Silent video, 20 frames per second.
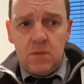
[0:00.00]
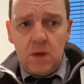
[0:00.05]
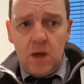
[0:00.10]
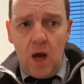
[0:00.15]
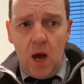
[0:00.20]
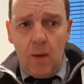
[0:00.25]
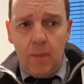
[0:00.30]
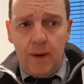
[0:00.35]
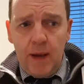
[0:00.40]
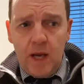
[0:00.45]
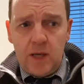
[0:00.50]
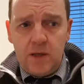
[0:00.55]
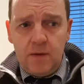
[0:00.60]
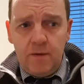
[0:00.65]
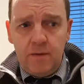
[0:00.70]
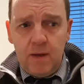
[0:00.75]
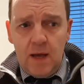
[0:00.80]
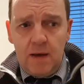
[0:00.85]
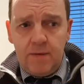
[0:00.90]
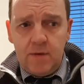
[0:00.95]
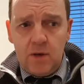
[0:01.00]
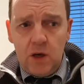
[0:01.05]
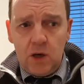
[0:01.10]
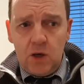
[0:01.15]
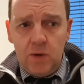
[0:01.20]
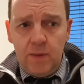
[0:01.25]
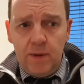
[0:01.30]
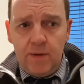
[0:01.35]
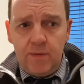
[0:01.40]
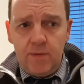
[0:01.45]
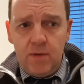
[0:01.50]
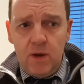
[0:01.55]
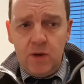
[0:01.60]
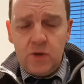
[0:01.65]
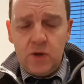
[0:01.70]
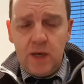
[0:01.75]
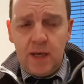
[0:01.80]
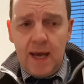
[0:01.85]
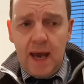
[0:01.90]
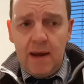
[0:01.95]
carbonation flavour not coming through,
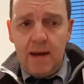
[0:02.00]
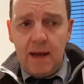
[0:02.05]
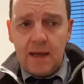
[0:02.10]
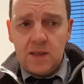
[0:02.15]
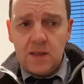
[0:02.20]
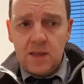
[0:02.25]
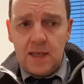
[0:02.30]
so you're getting that